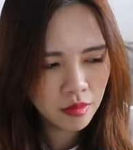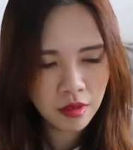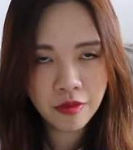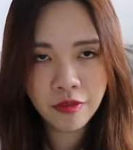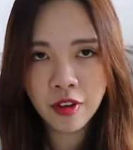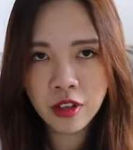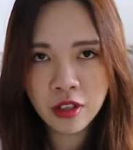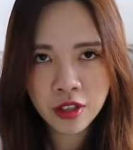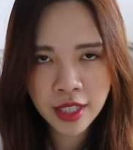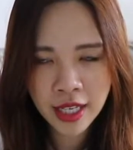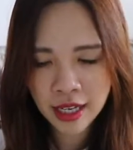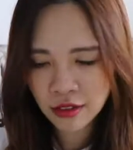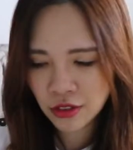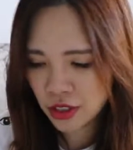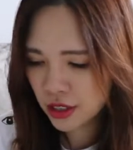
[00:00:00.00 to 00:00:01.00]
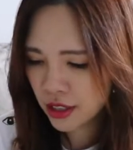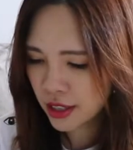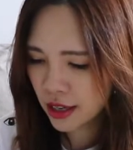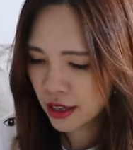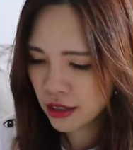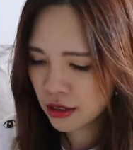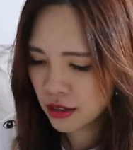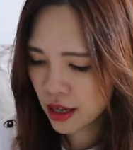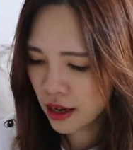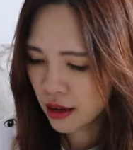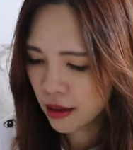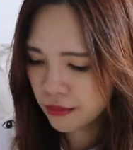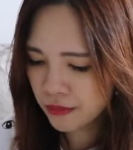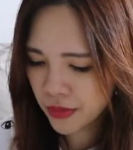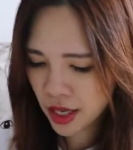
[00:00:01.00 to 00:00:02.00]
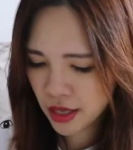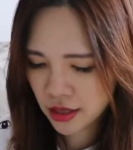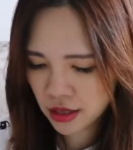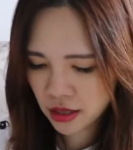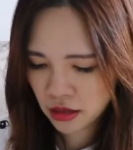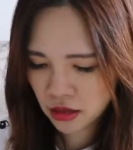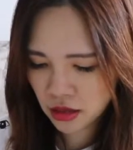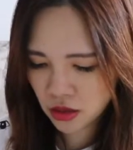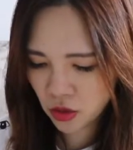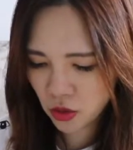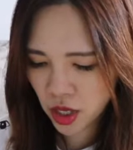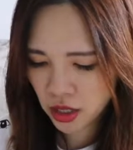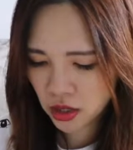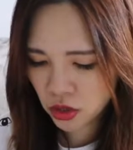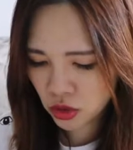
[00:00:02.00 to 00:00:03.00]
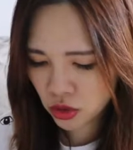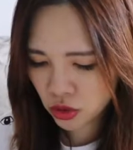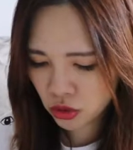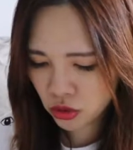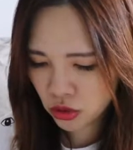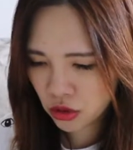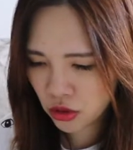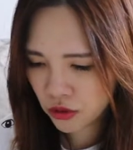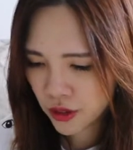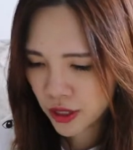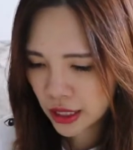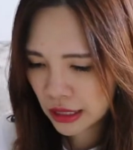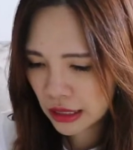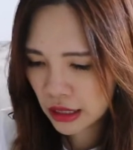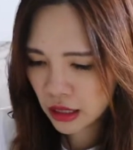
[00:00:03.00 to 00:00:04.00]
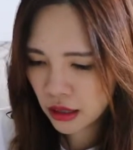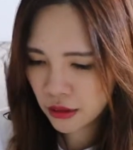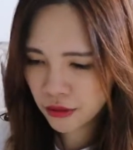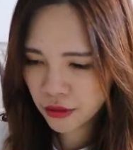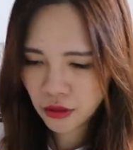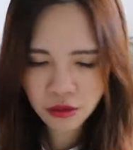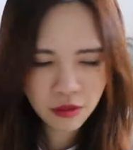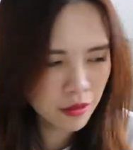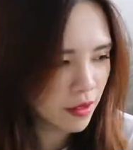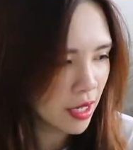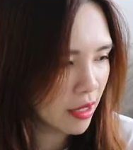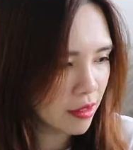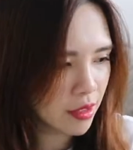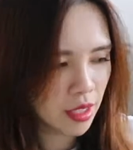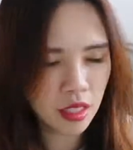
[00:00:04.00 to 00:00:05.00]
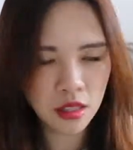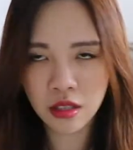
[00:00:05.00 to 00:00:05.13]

I forgot to count just then. That's 1, 2, 3, 4, 5, 6.